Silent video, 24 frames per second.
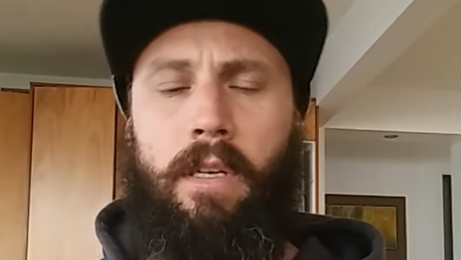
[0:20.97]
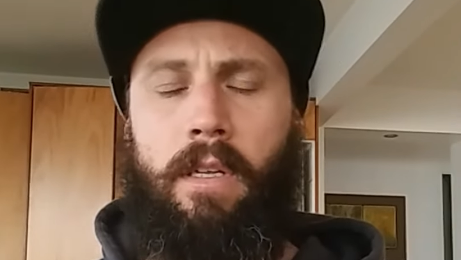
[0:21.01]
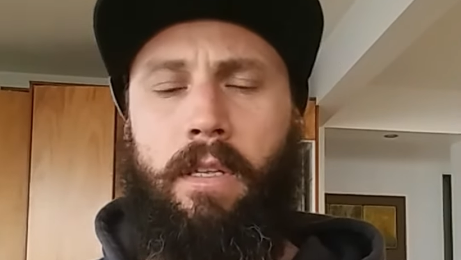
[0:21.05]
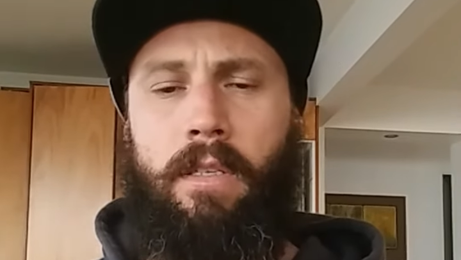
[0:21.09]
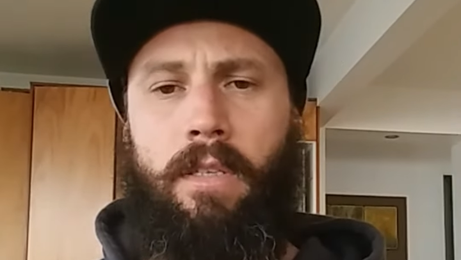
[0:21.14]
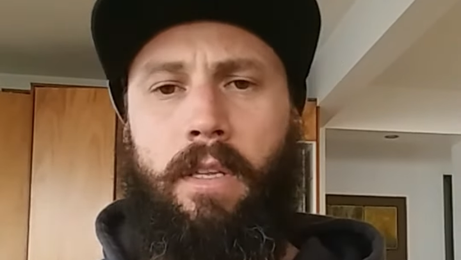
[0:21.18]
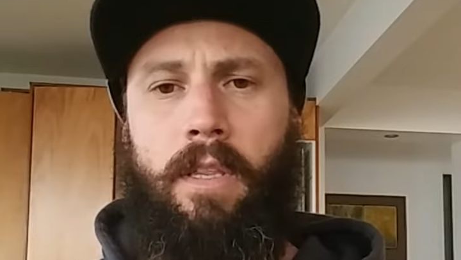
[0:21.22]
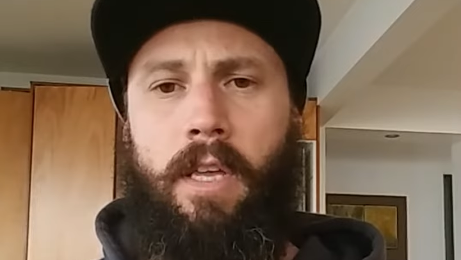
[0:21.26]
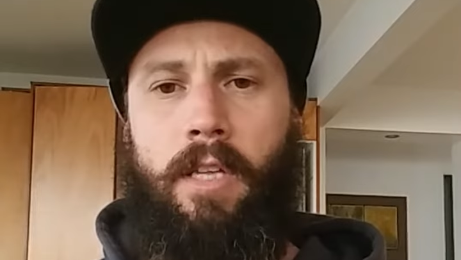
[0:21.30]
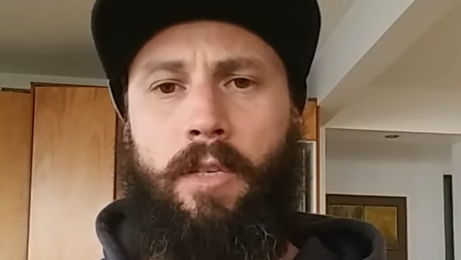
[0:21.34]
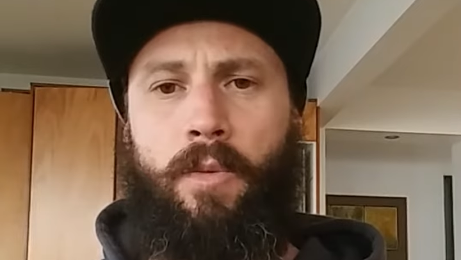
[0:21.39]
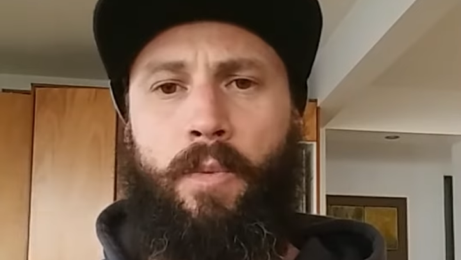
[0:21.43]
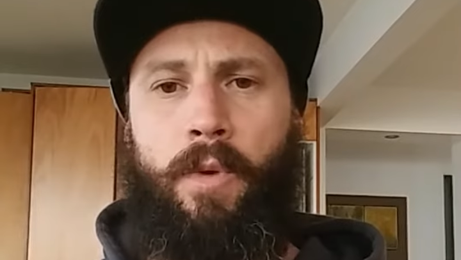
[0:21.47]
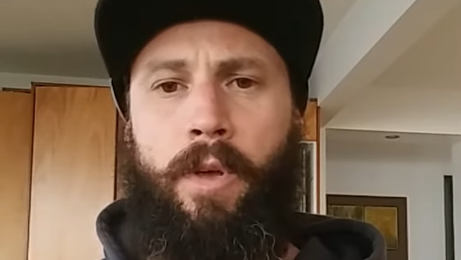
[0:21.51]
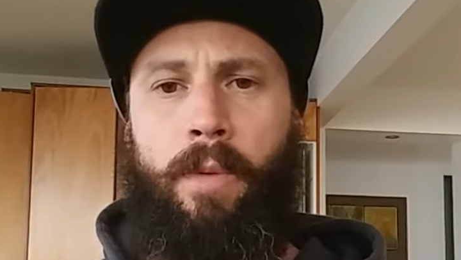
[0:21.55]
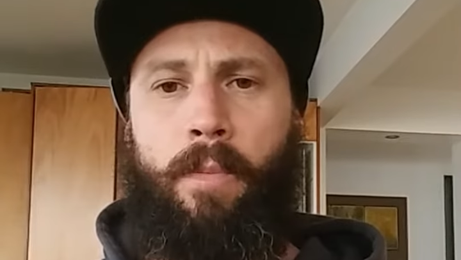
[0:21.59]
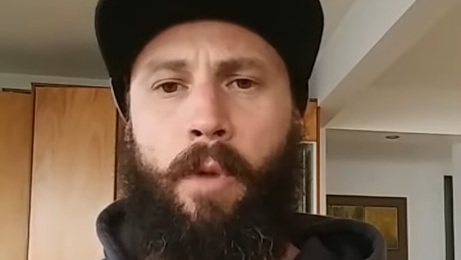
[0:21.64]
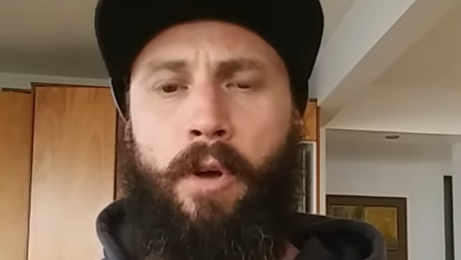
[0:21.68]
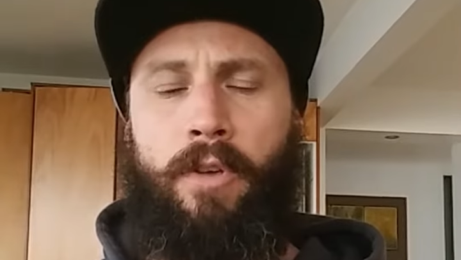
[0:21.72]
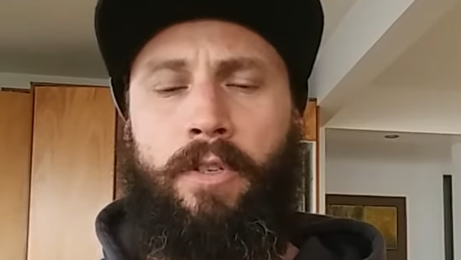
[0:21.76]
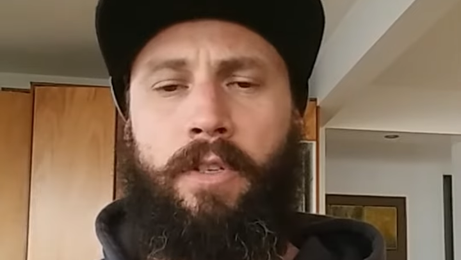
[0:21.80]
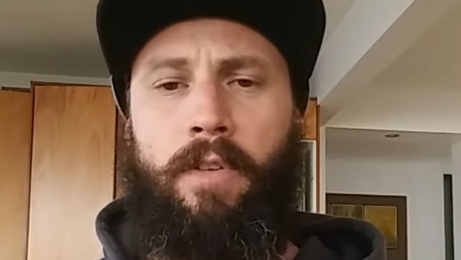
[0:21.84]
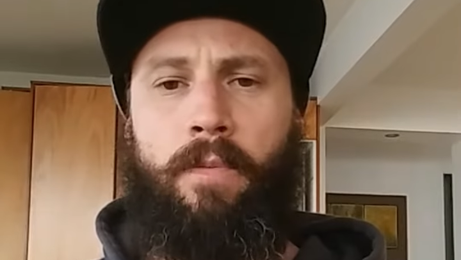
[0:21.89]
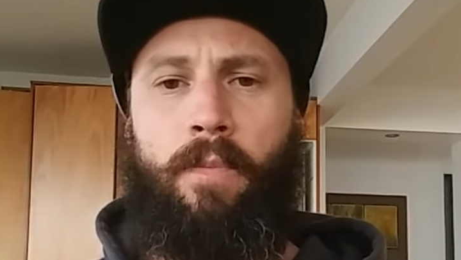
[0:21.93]
and so that's where
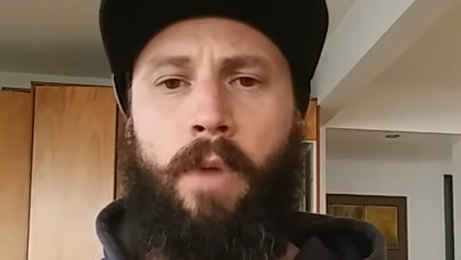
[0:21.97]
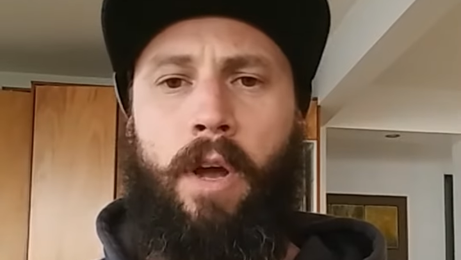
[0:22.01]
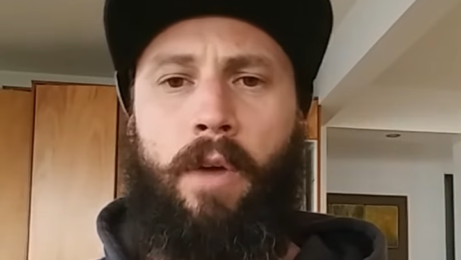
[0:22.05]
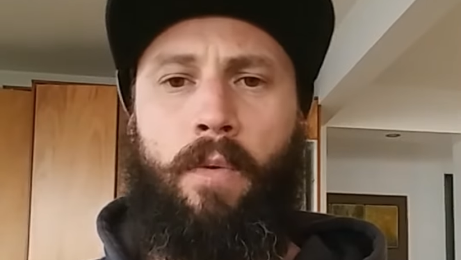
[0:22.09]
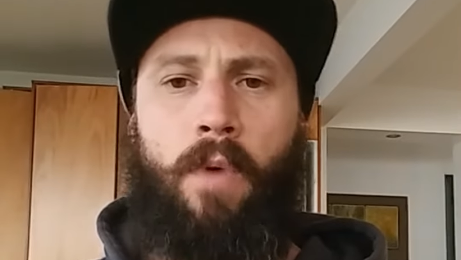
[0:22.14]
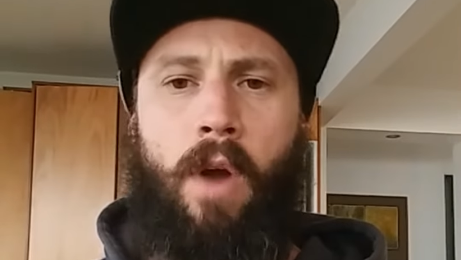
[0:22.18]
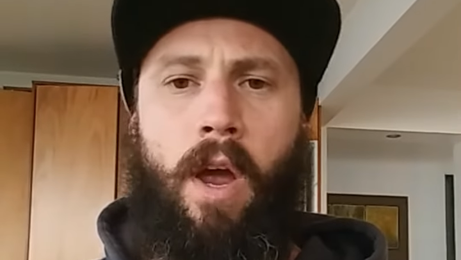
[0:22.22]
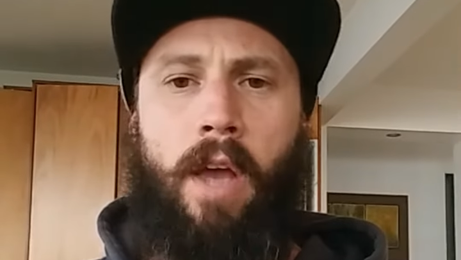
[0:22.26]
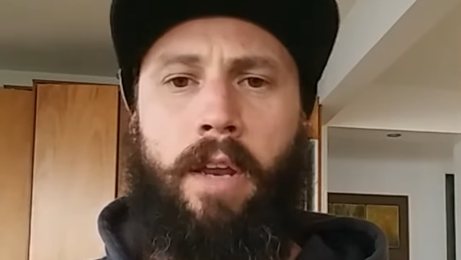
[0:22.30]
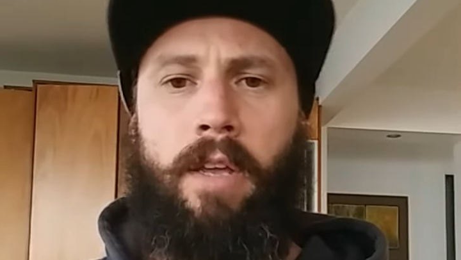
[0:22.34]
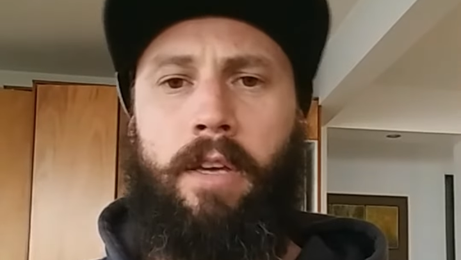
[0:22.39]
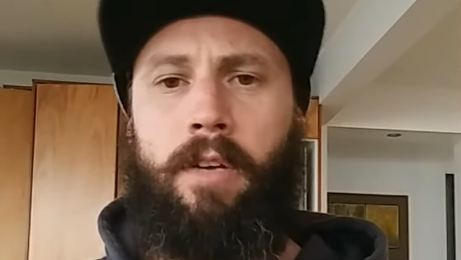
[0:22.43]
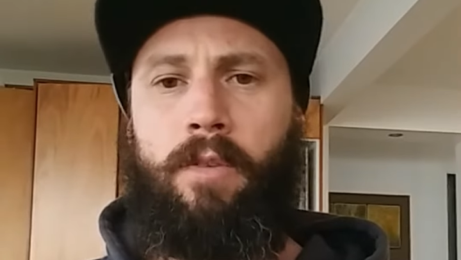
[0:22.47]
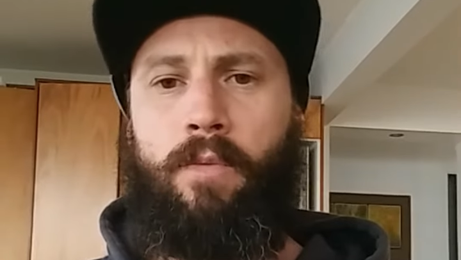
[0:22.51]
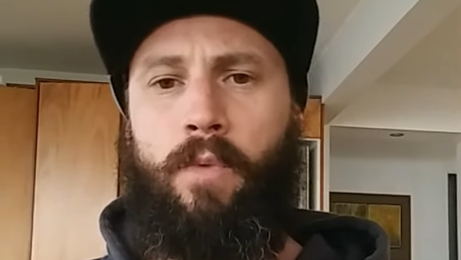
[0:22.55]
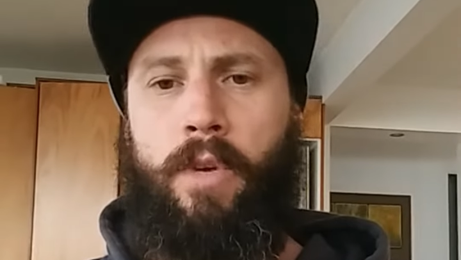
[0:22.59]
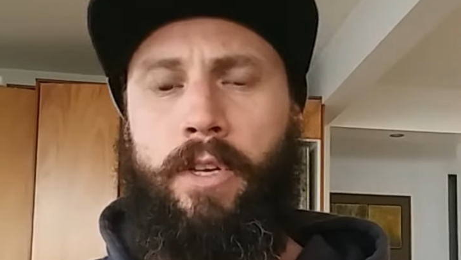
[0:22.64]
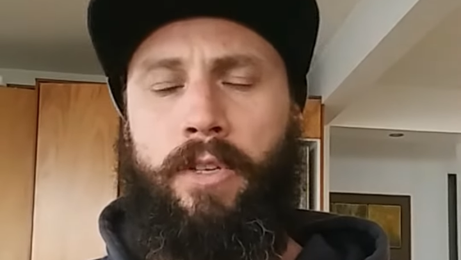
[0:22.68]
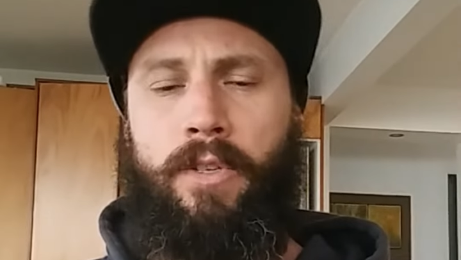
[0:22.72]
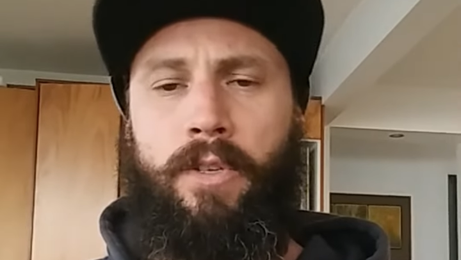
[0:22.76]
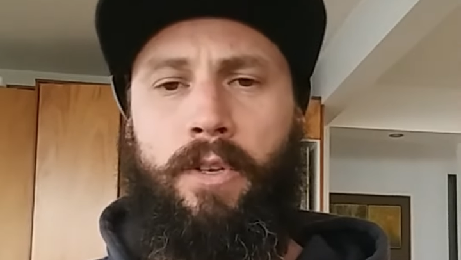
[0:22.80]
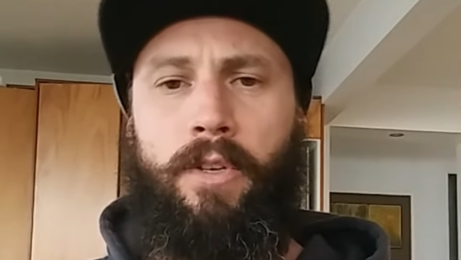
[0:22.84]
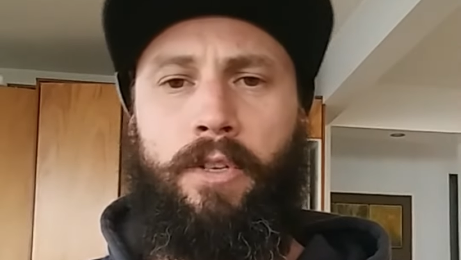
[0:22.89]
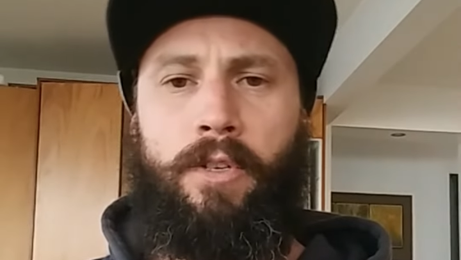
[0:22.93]
most of my writing and
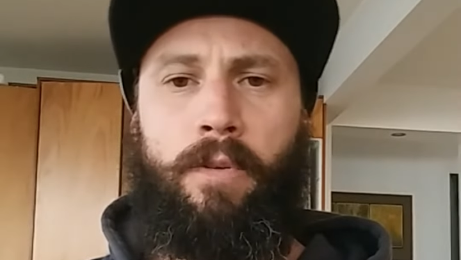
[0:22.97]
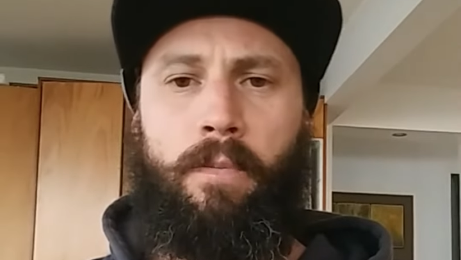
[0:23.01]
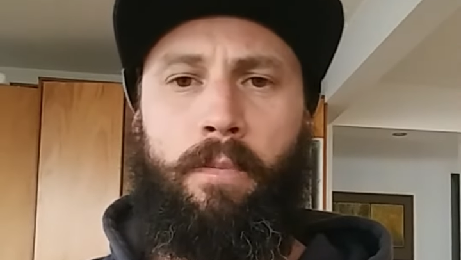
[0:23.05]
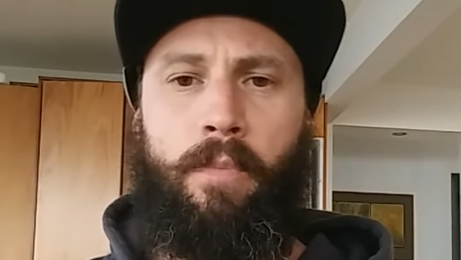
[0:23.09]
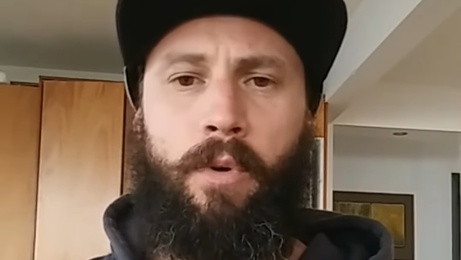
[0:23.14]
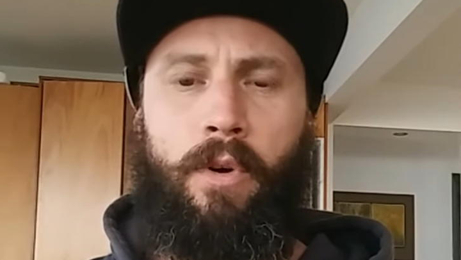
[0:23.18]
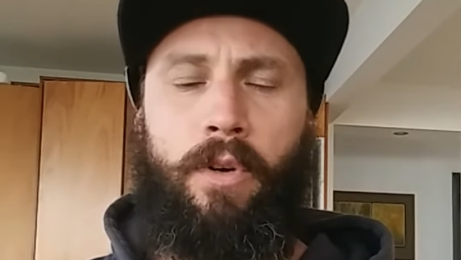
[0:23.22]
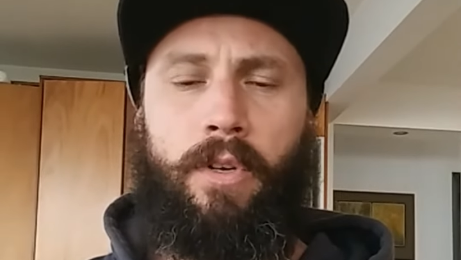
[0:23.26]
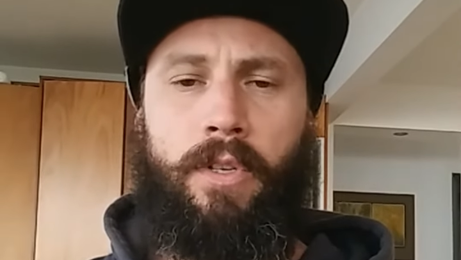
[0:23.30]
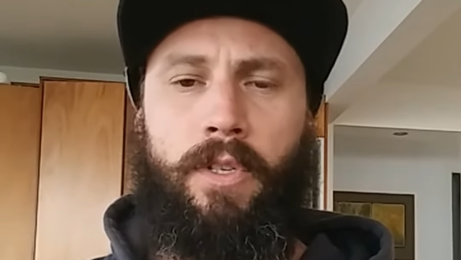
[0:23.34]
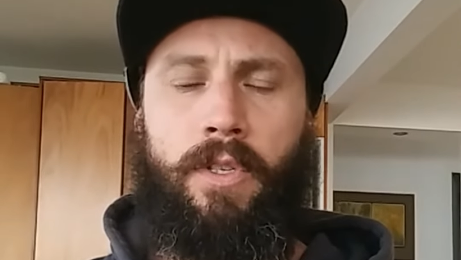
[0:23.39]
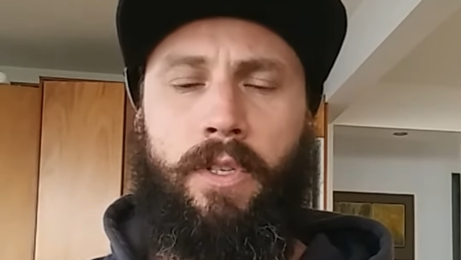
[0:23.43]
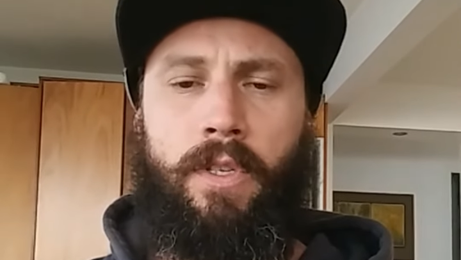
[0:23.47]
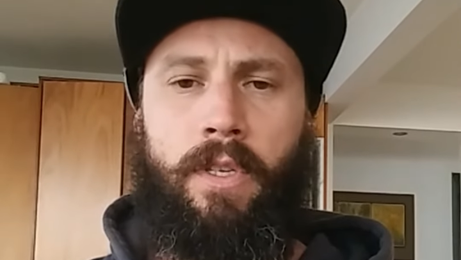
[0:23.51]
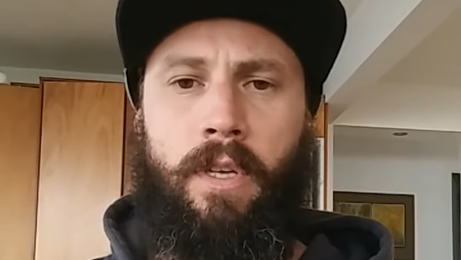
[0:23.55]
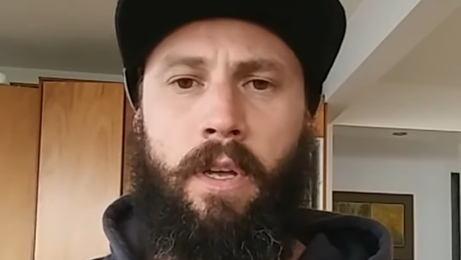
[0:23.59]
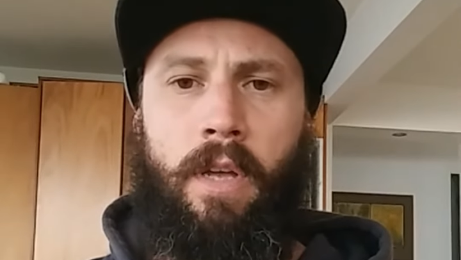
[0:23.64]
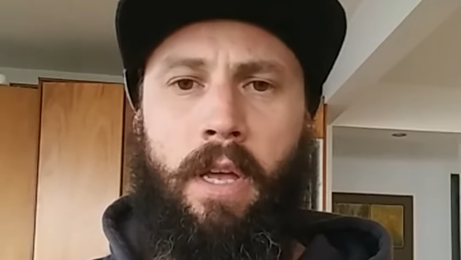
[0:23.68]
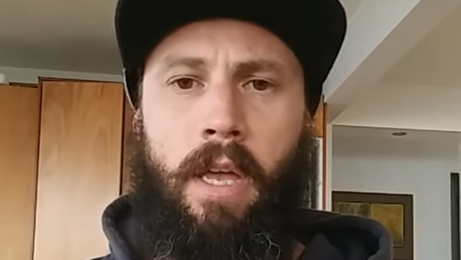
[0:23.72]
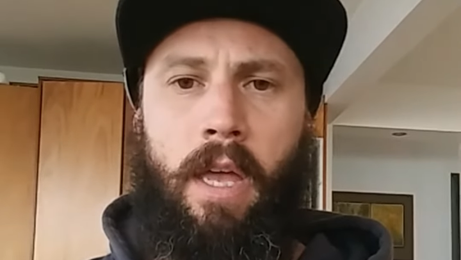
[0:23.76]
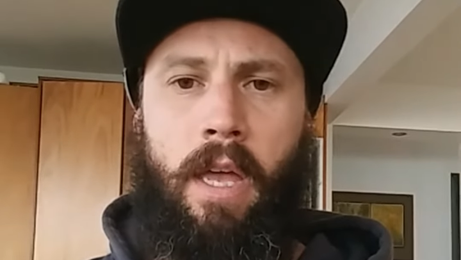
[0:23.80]
research and books